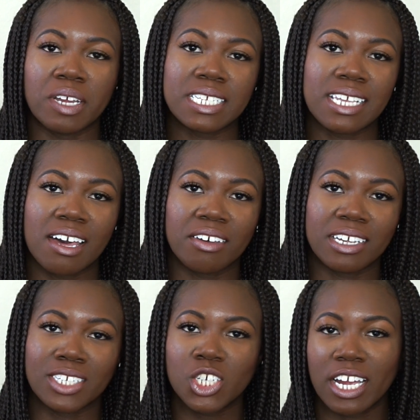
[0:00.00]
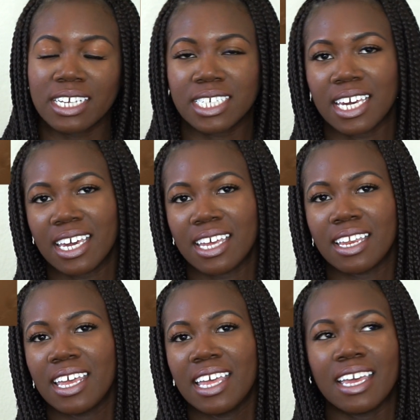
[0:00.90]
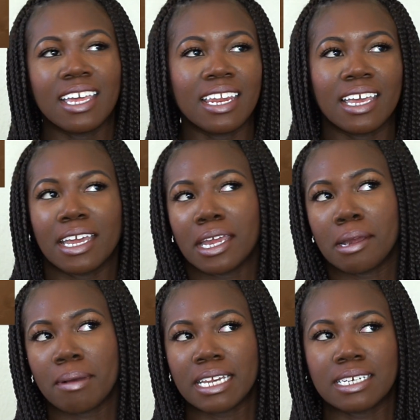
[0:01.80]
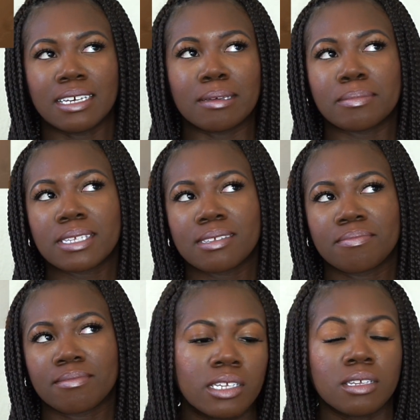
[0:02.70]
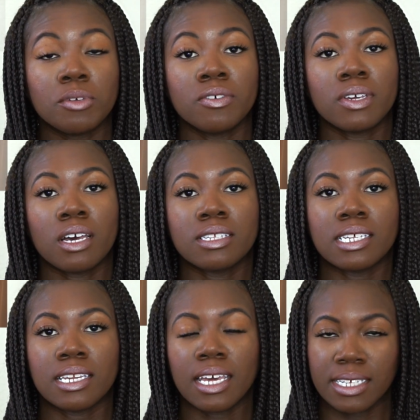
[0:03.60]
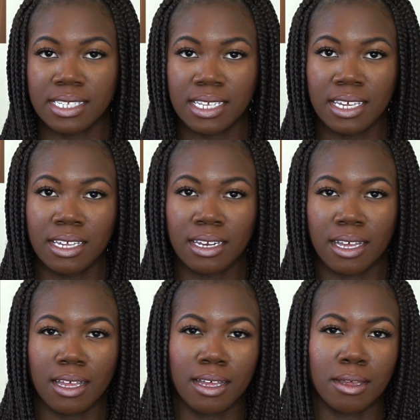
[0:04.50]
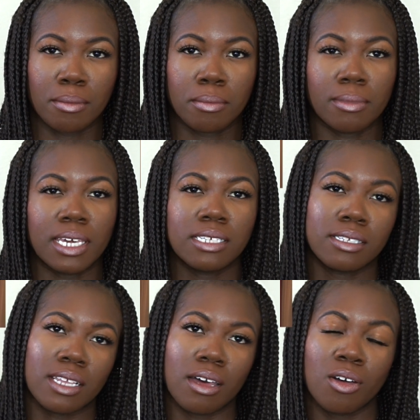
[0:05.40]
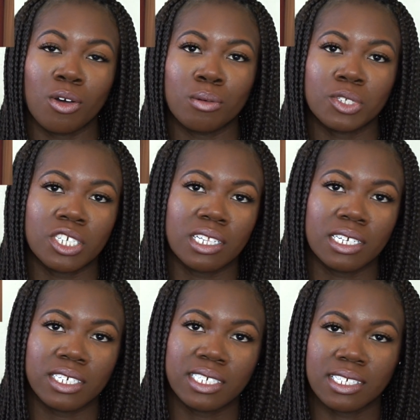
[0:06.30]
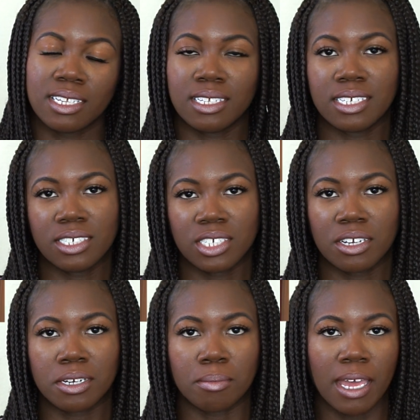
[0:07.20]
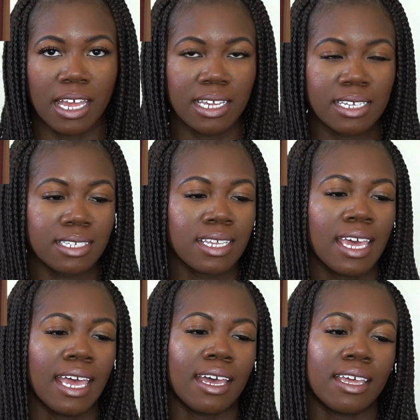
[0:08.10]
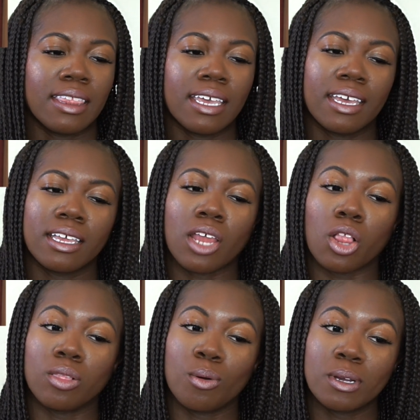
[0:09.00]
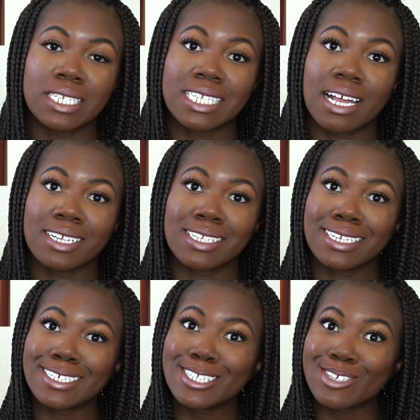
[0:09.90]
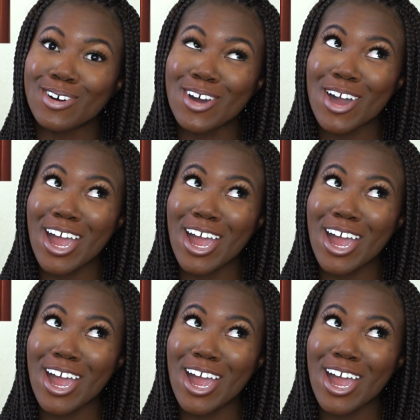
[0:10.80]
breaks out in the trash can and then everybody dips. So moving on to the next scene, um, Issa's at home chilling. She's in a t-shirt and panties and then Lawrence knocks on the door.